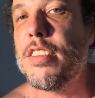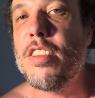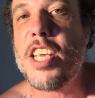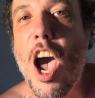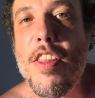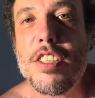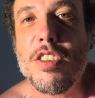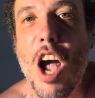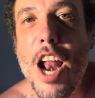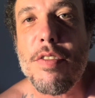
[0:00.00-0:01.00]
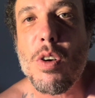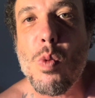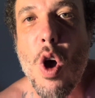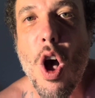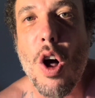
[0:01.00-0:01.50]
The other side of the
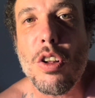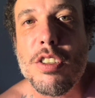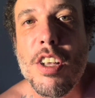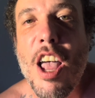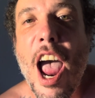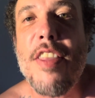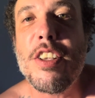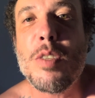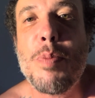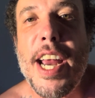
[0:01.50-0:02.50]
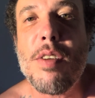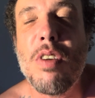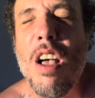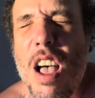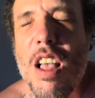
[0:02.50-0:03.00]
world and the speed of
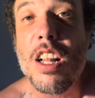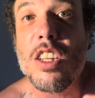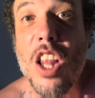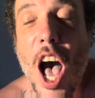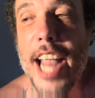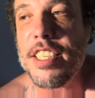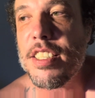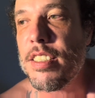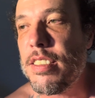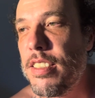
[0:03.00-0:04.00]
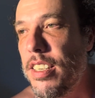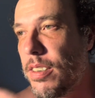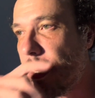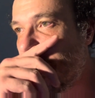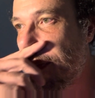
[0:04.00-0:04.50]
light. Anyway,